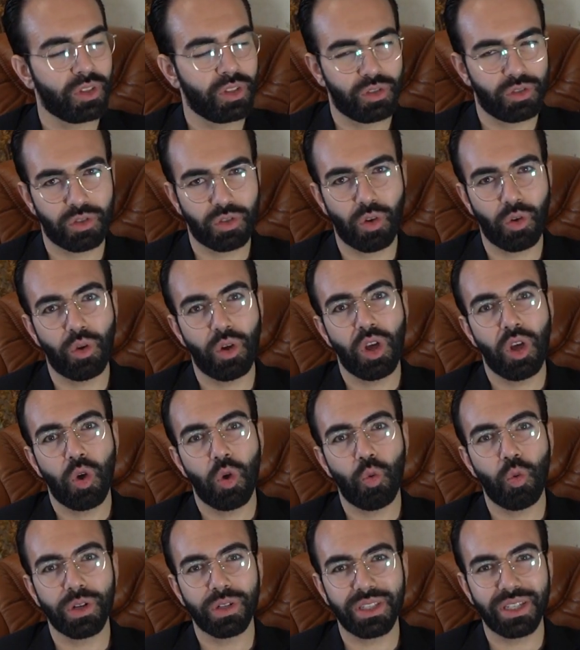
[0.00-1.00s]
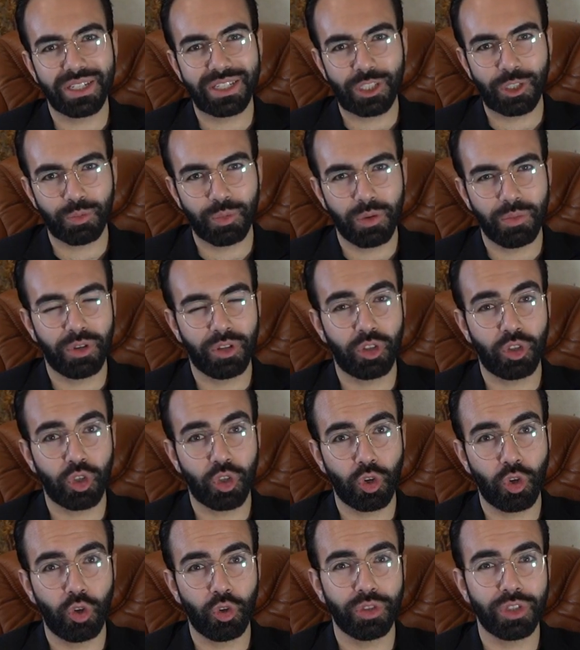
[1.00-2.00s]
So what the experiment
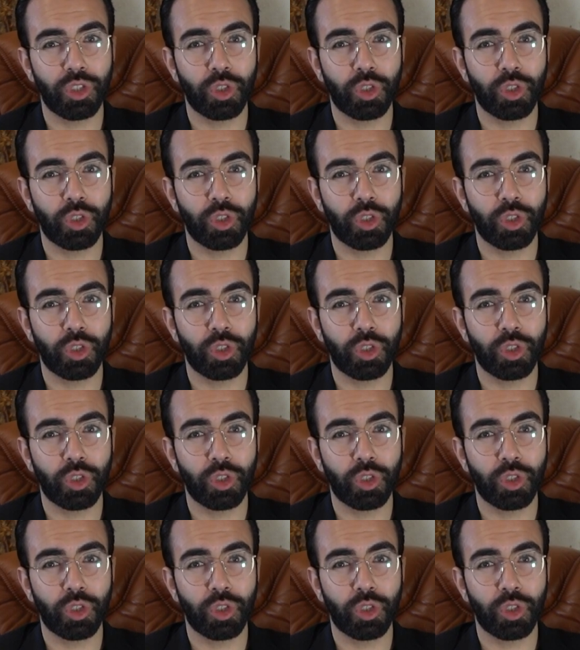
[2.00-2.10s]
showed,